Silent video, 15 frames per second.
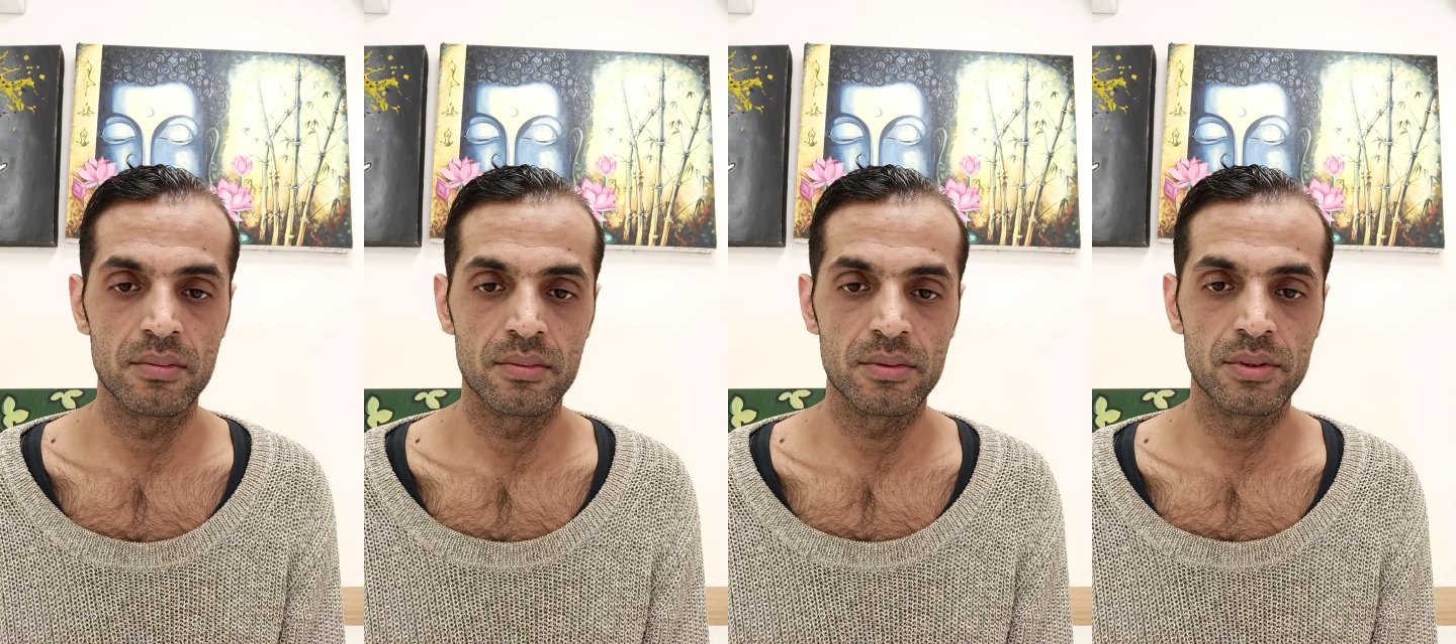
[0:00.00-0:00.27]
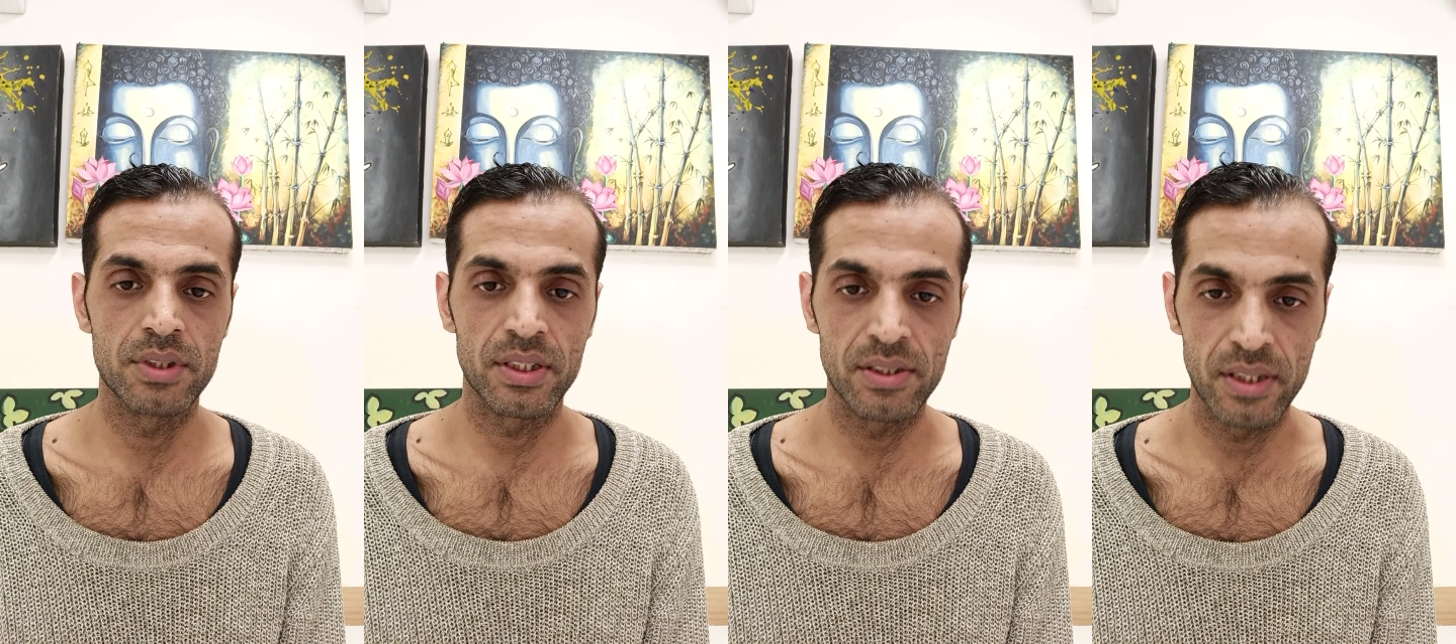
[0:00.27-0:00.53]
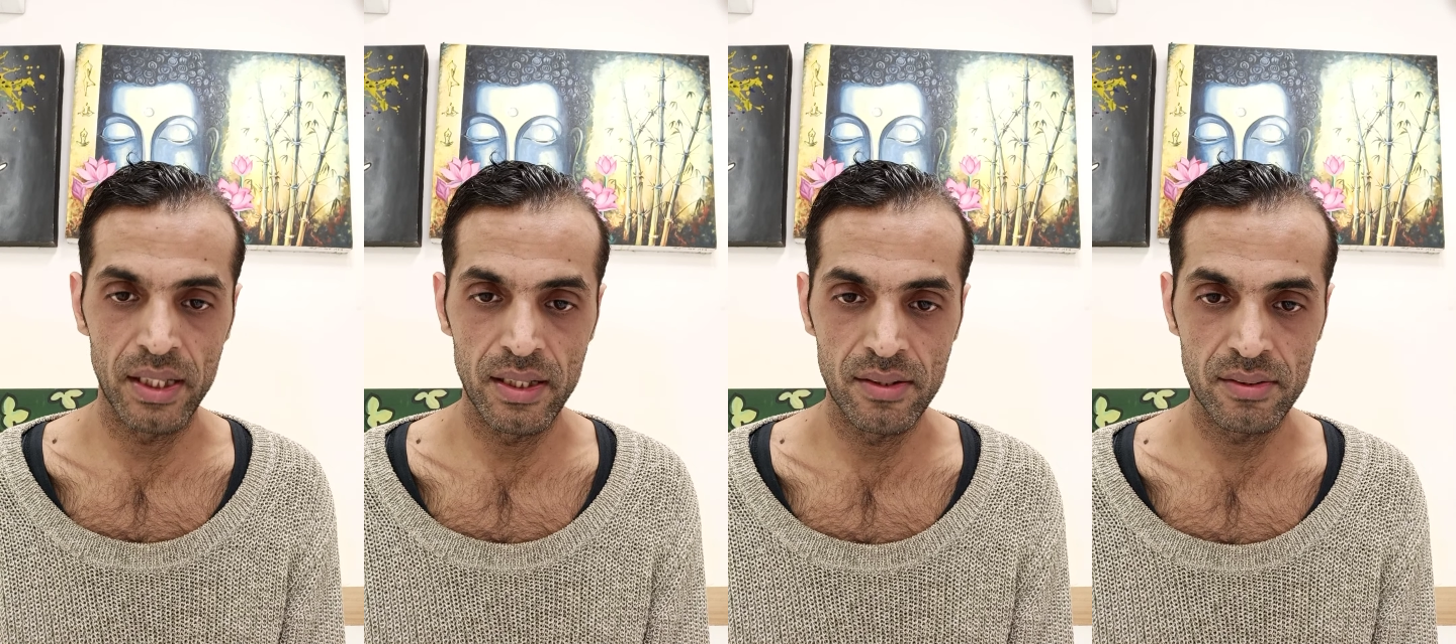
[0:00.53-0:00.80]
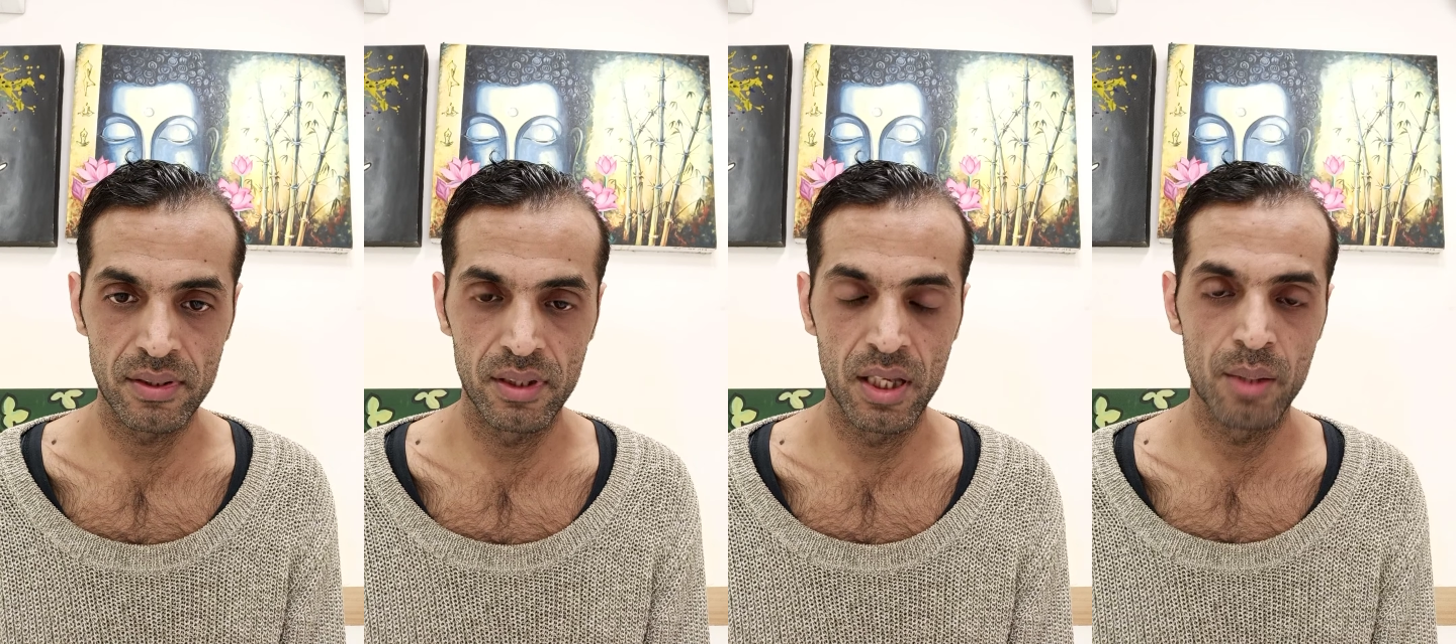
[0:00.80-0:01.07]
16
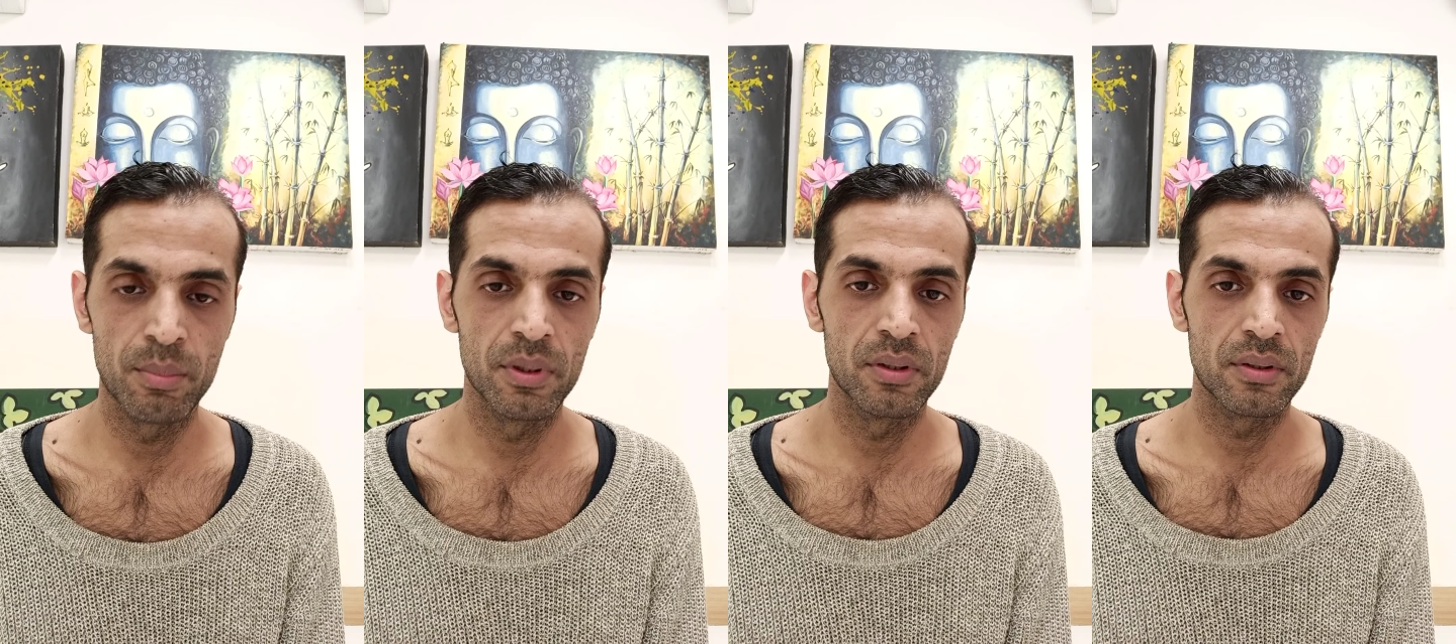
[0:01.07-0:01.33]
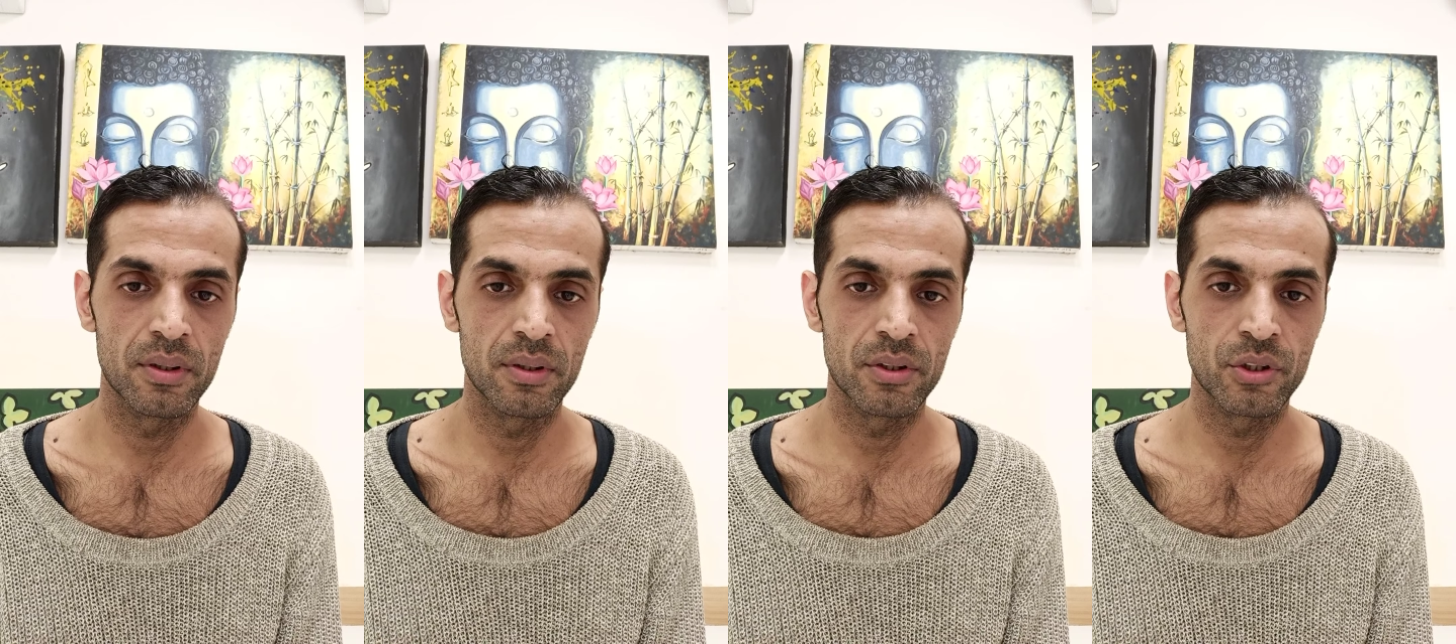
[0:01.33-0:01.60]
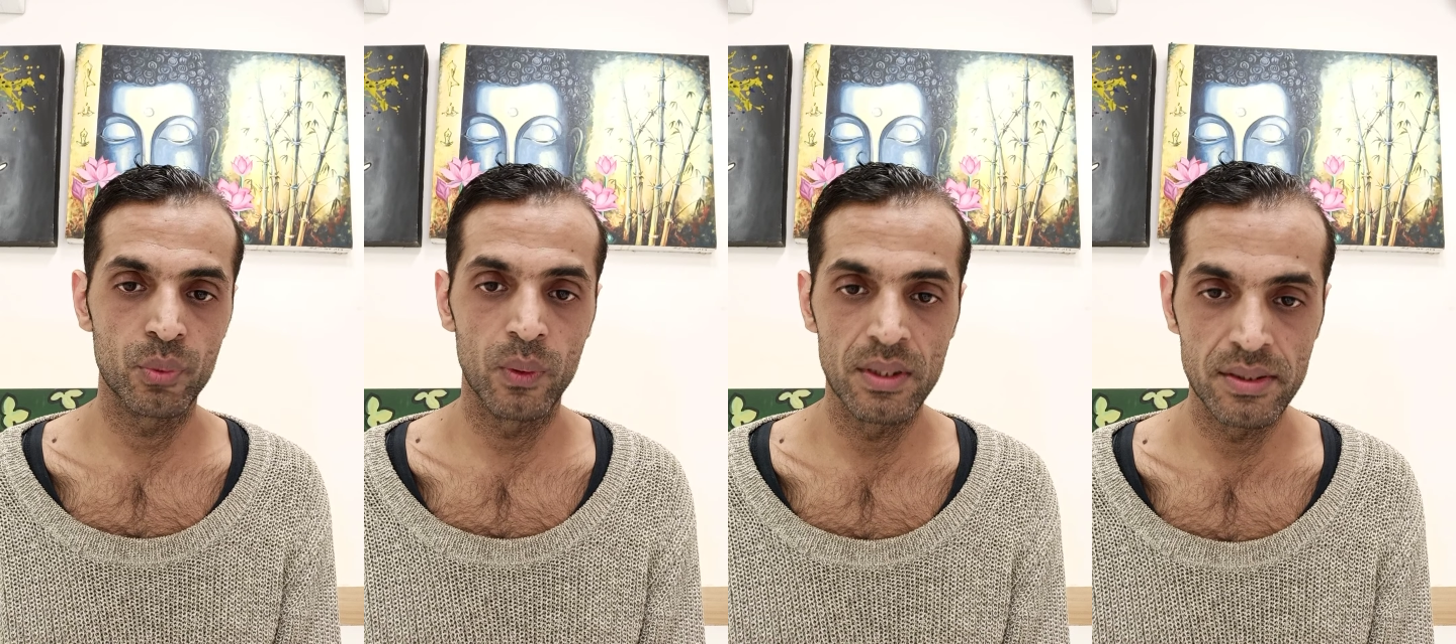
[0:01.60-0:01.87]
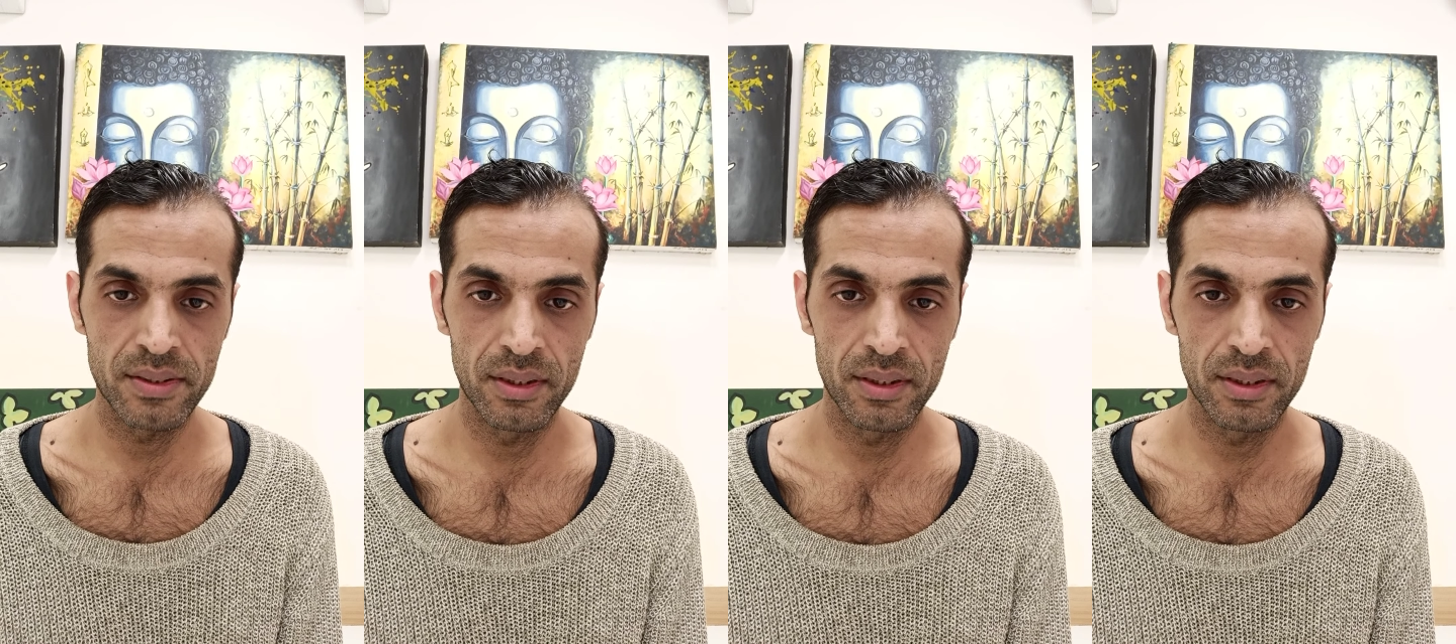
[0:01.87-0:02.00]
syllabled, 12